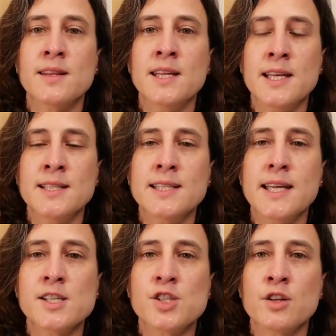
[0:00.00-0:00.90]
The
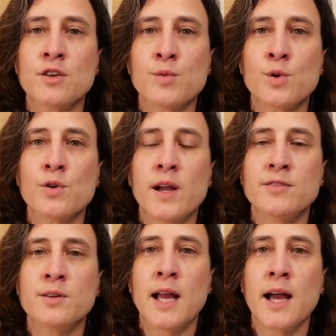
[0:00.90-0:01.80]
indication of
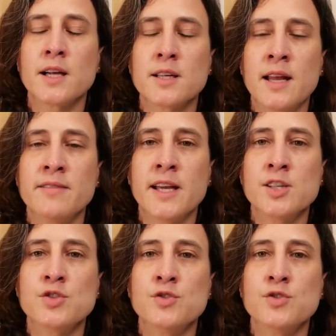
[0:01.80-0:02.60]
bronchoalveolar lavage